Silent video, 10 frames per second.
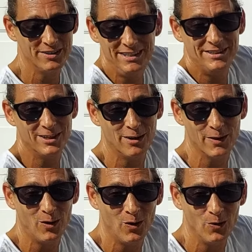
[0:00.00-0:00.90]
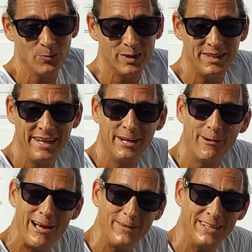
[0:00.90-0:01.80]
It's easy to cover the holes, but to get a
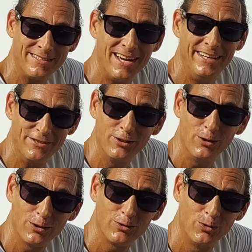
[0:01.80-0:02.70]
graphic design that still looks